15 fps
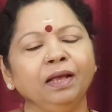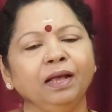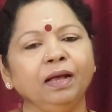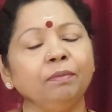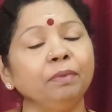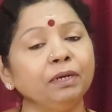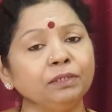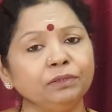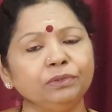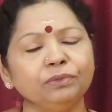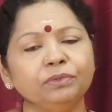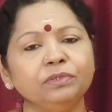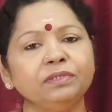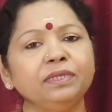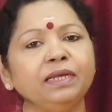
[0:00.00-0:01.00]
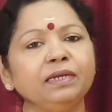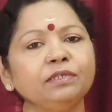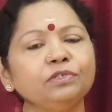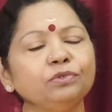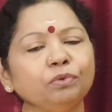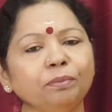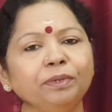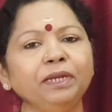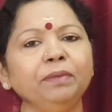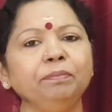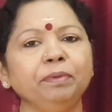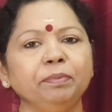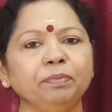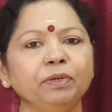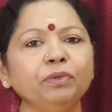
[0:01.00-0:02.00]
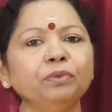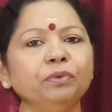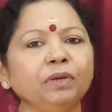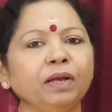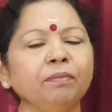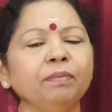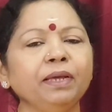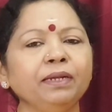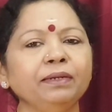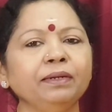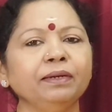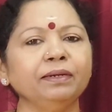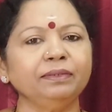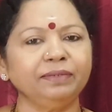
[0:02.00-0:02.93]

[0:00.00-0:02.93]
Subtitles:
Among those, there are so many people who come and